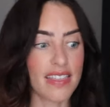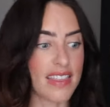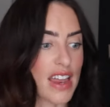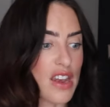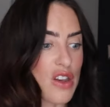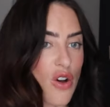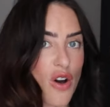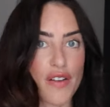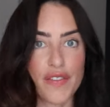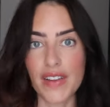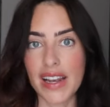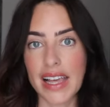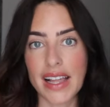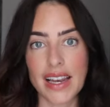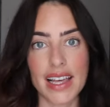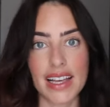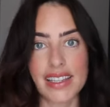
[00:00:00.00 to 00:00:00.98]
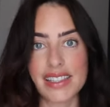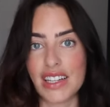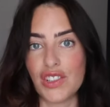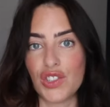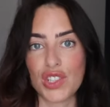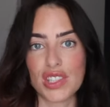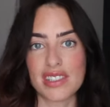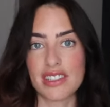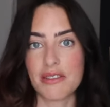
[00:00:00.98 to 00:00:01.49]
They're not affiliate links, they're
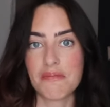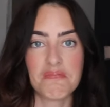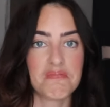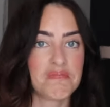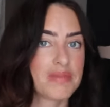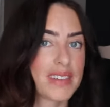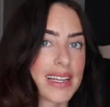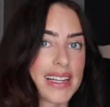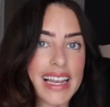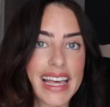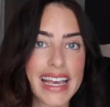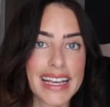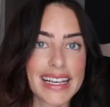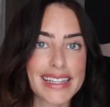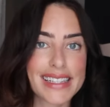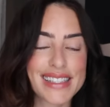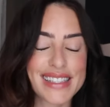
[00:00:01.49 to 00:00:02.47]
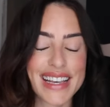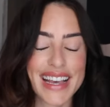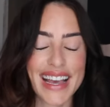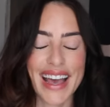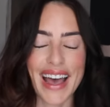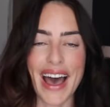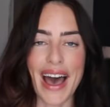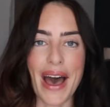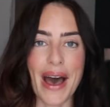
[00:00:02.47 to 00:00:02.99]
just links,
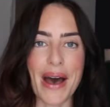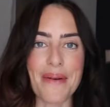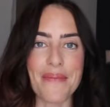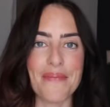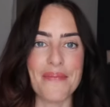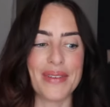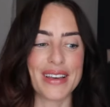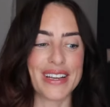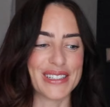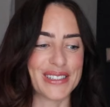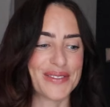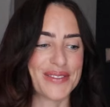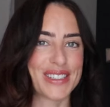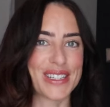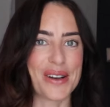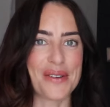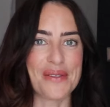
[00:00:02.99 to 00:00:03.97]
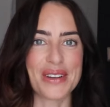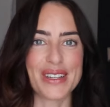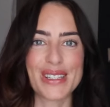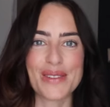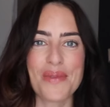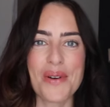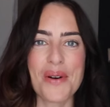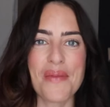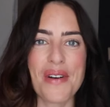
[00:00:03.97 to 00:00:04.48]
because obviously I want to
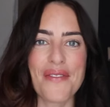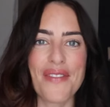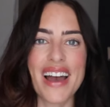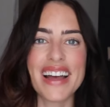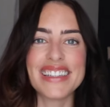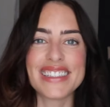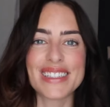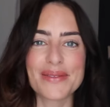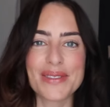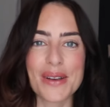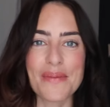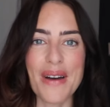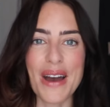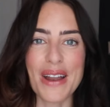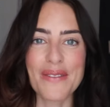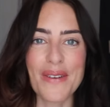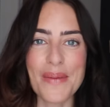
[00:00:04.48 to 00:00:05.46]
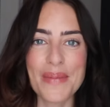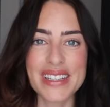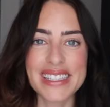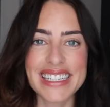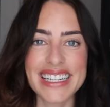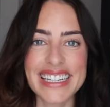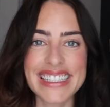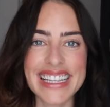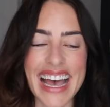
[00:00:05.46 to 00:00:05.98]
support my friend and I'm so proud of her
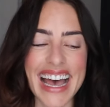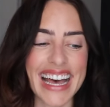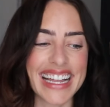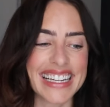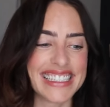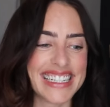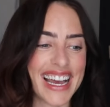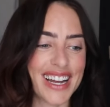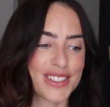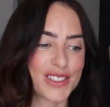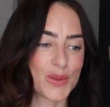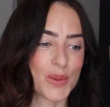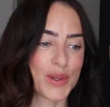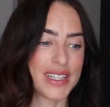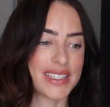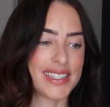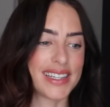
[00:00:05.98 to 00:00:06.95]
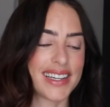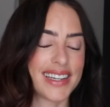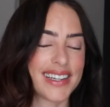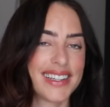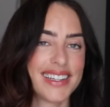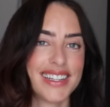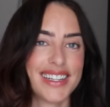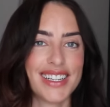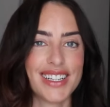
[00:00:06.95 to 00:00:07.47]
business. And yeah, I just wanted
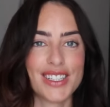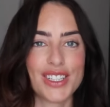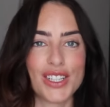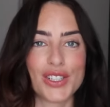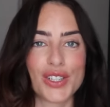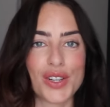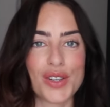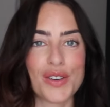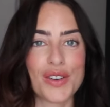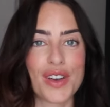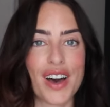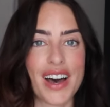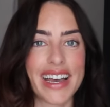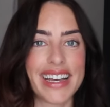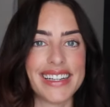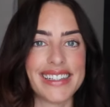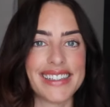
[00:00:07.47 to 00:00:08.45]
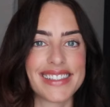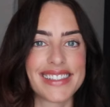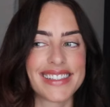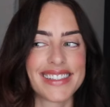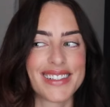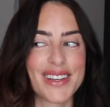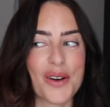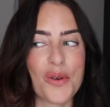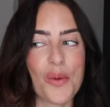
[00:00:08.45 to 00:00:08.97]
to show you guys
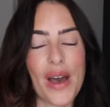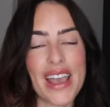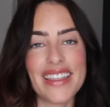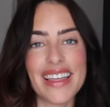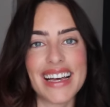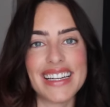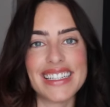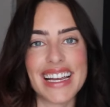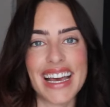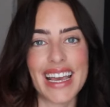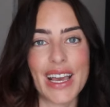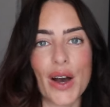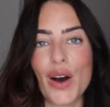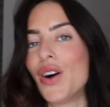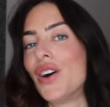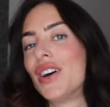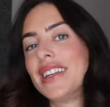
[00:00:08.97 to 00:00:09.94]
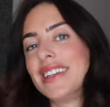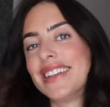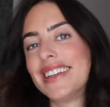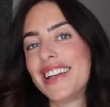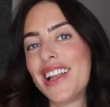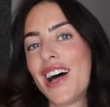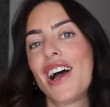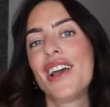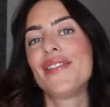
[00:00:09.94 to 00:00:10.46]
Away That Day on
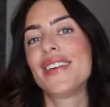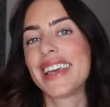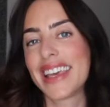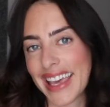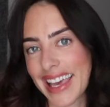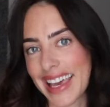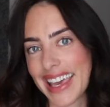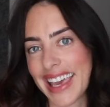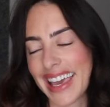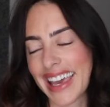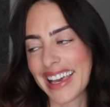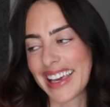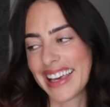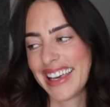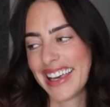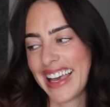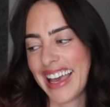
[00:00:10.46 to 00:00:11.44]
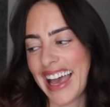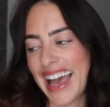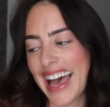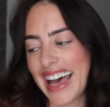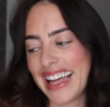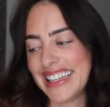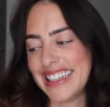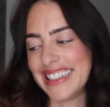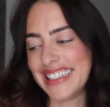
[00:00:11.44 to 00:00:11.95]
live and kicking,
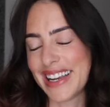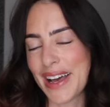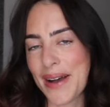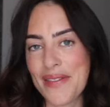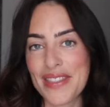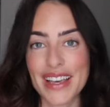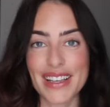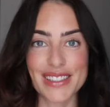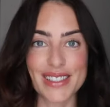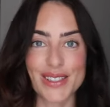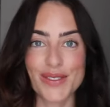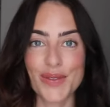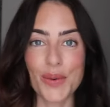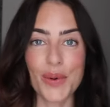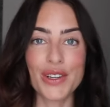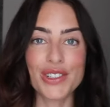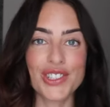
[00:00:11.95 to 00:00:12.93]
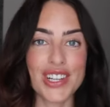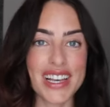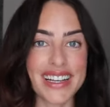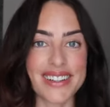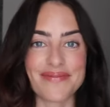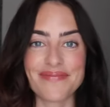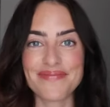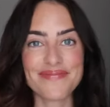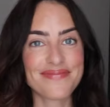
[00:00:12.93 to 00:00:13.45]
and thanks for
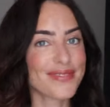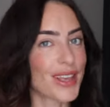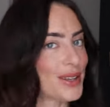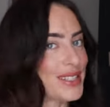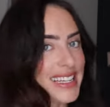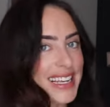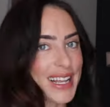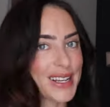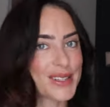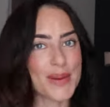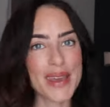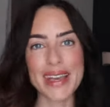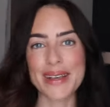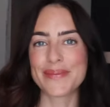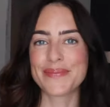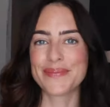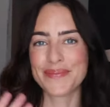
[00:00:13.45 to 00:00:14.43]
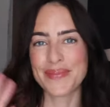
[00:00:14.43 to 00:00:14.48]
watching. I'll see you next week.